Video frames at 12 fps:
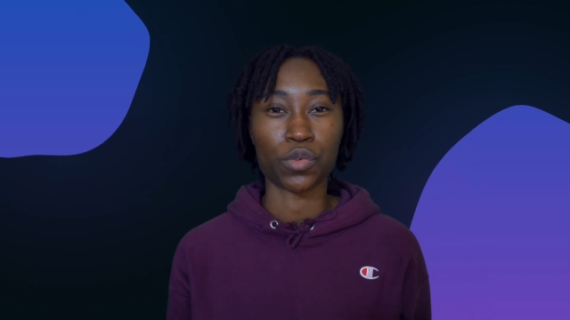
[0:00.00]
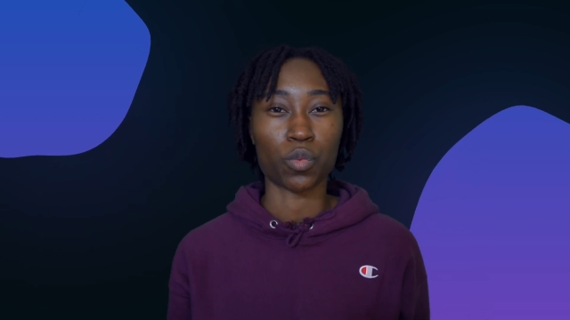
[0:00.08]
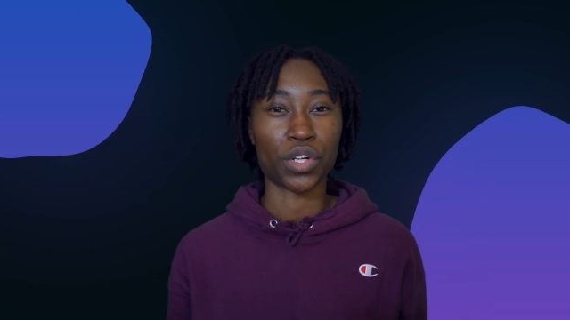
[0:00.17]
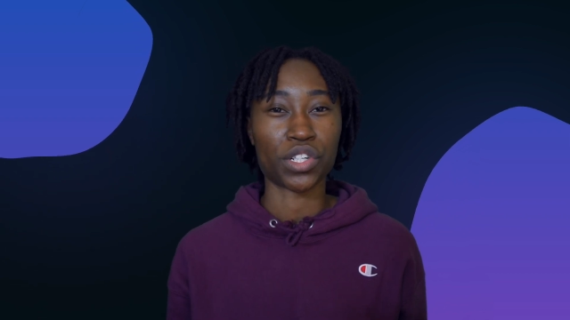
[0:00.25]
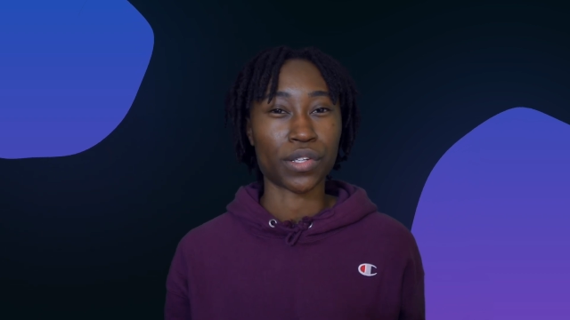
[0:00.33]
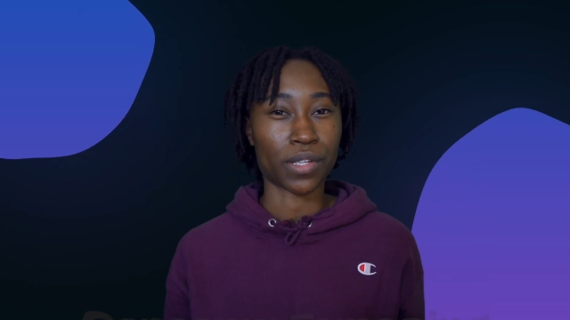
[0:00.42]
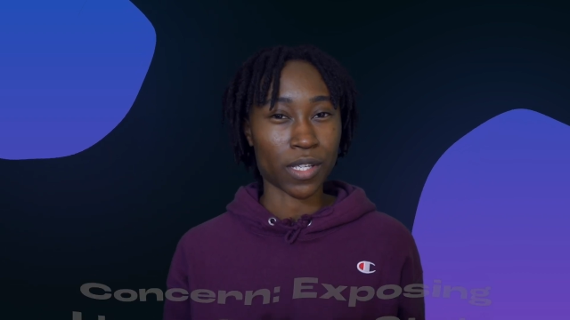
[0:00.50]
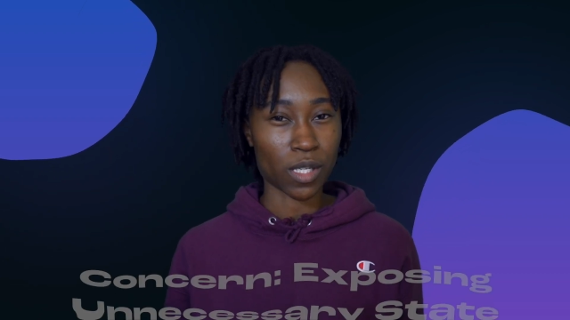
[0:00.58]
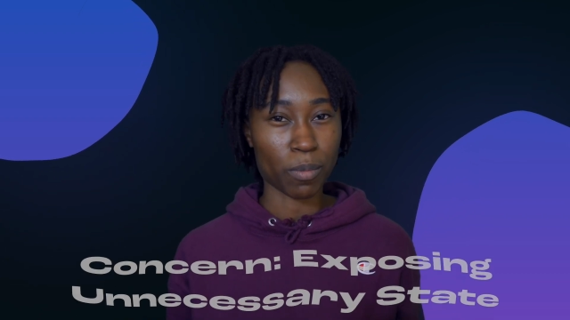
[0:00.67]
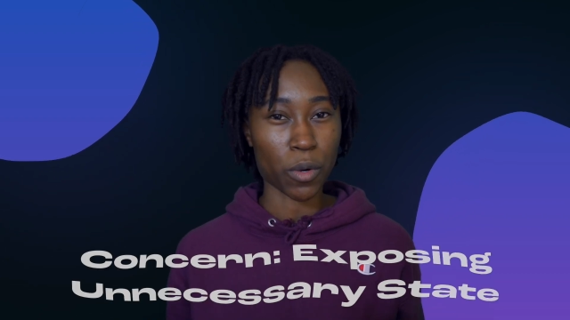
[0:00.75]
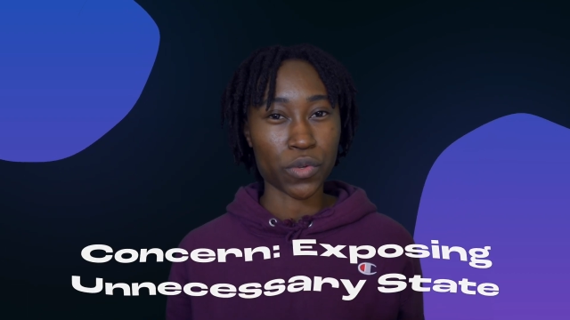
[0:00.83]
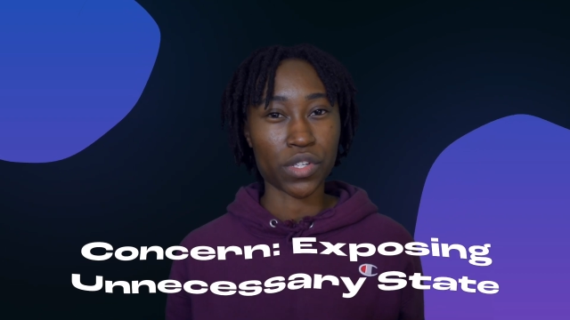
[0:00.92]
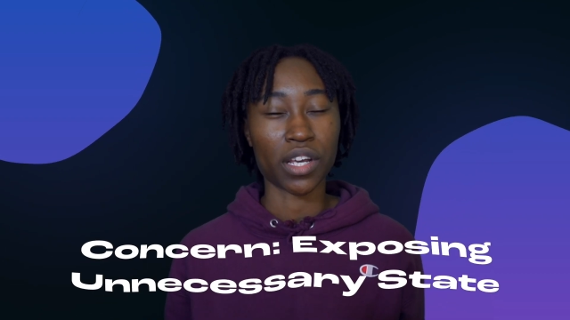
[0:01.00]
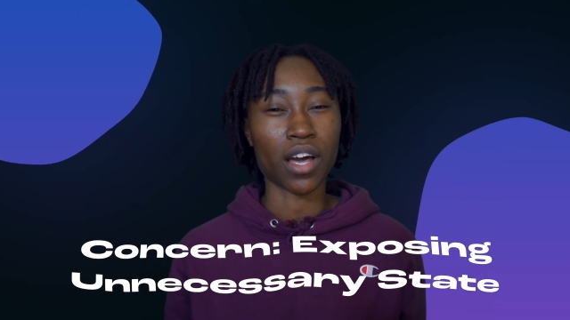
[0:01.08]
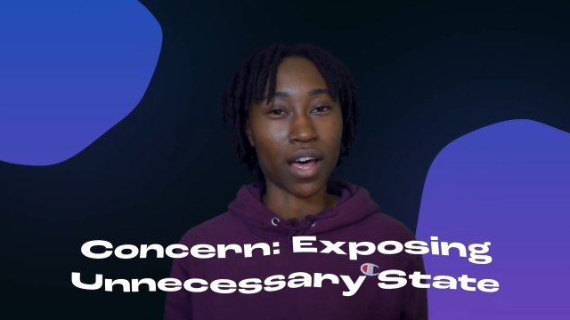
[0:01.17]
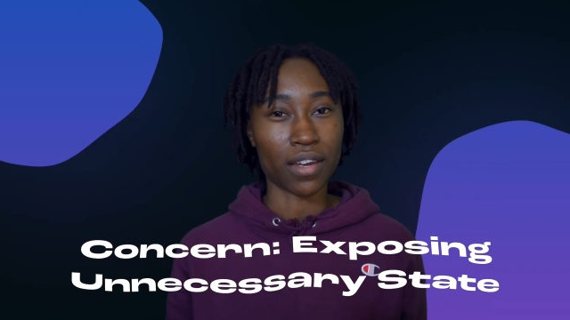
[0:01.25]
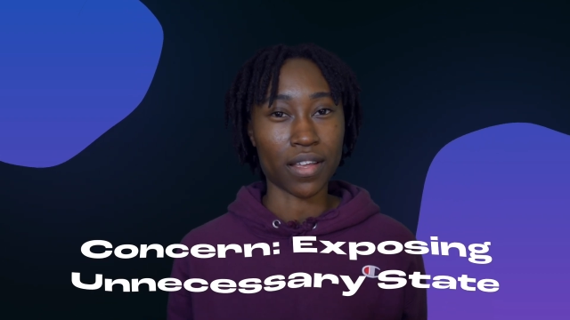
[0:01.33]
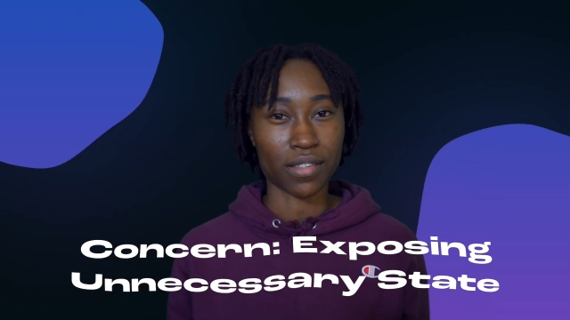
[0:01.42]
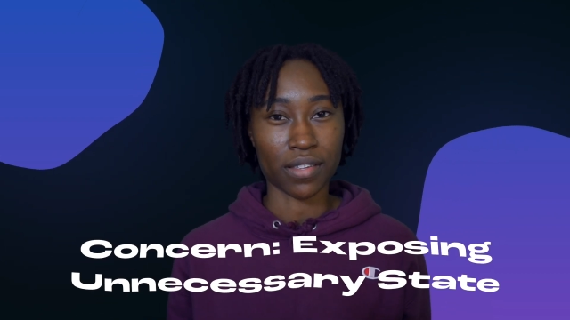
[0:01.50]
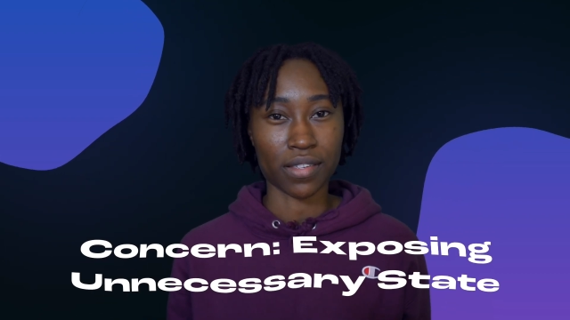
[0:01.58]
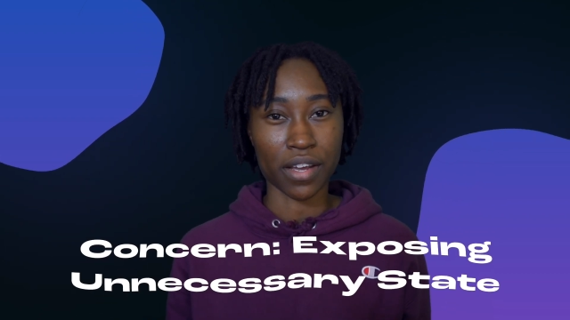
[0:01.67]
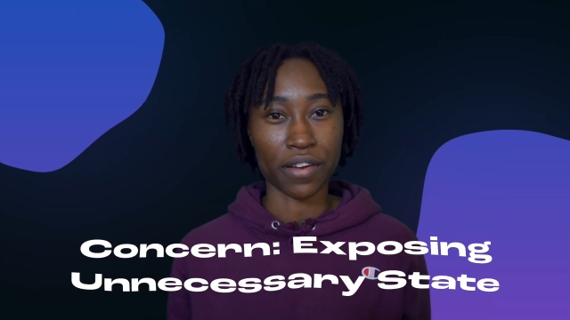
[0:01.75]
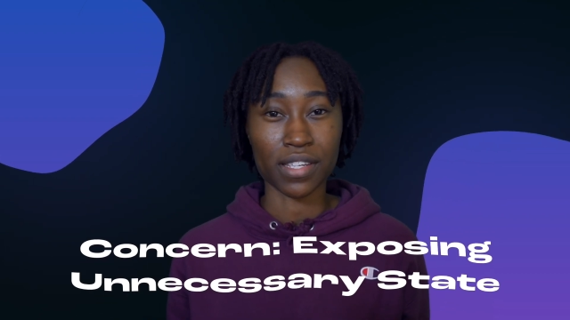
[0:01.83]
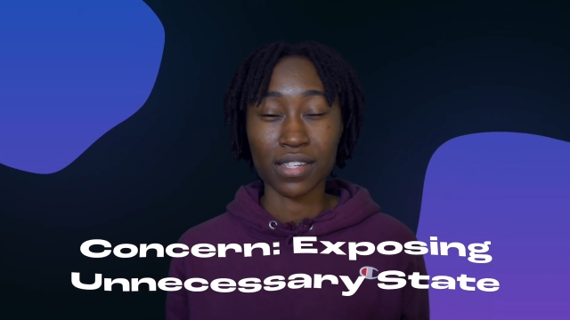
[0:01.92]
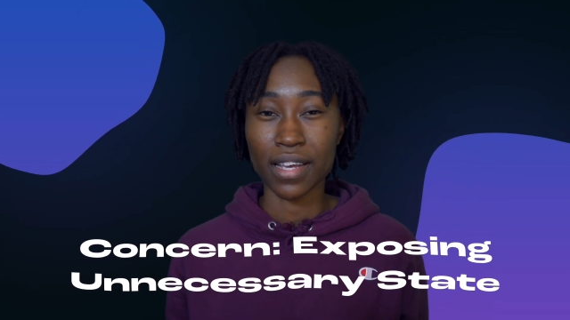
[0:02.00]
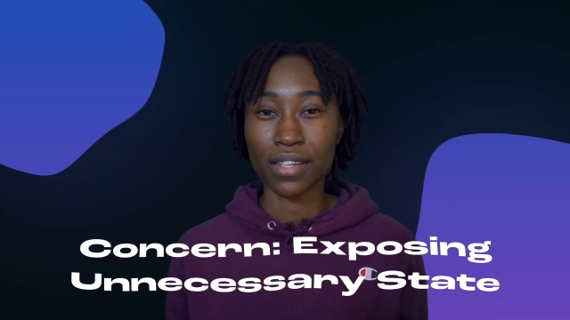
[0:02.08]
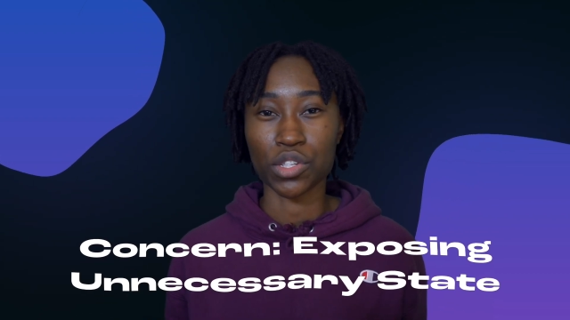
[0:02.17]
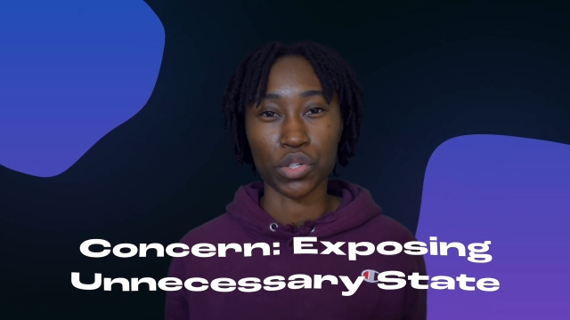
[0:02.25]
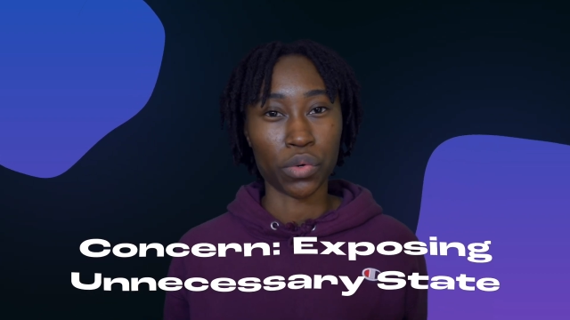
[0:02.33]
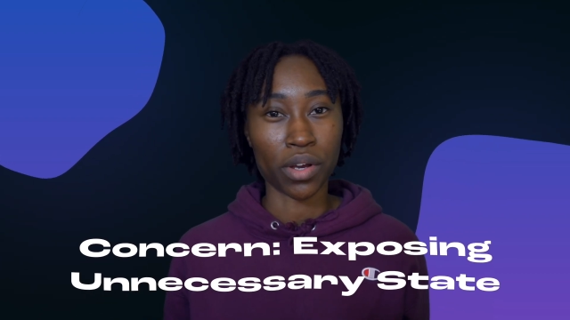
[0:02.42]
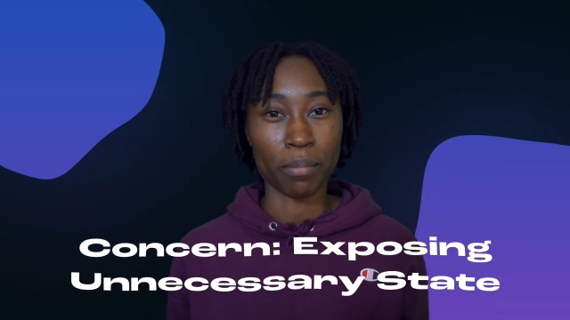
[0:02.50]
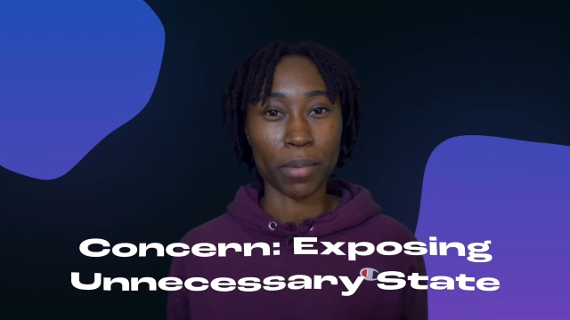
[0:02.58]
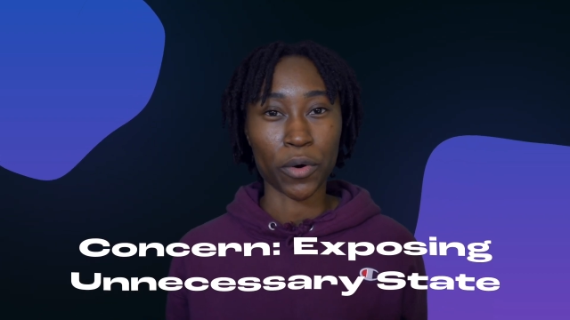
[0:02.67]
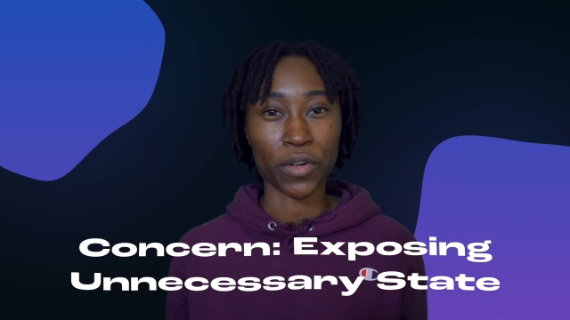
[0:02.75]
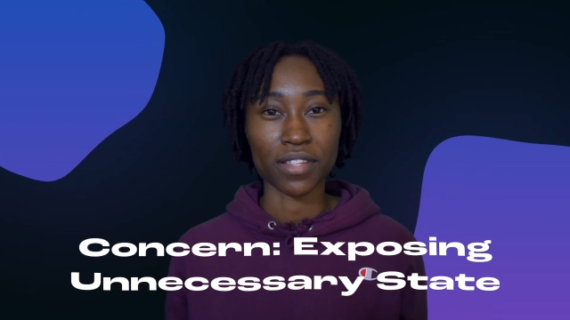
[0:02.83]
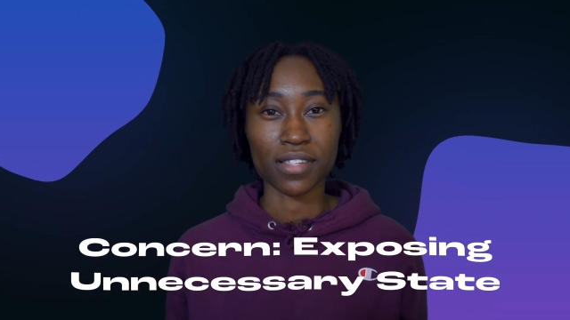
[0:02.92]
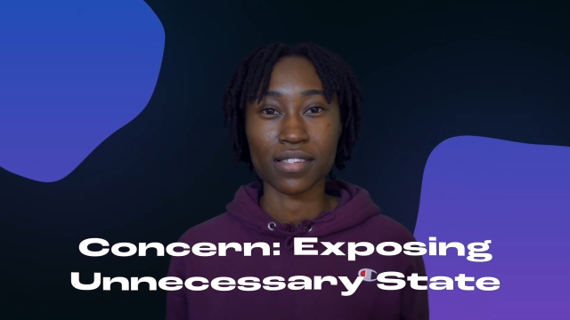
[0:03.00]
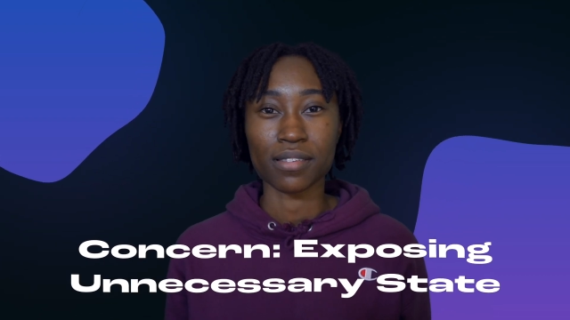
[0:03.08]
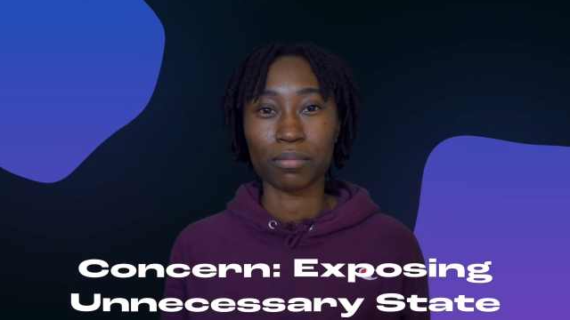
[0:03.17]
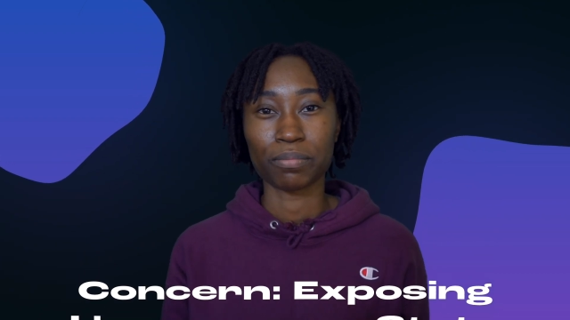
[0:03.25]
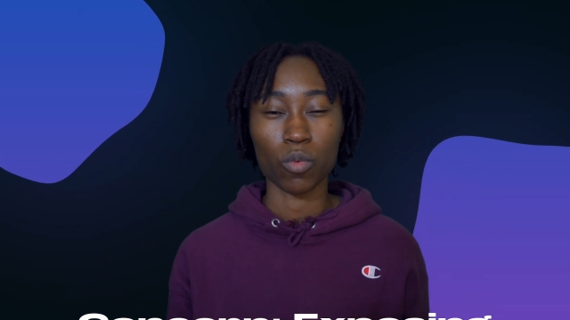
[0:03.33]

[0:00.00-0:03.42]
which is exposing unnecessary state to components.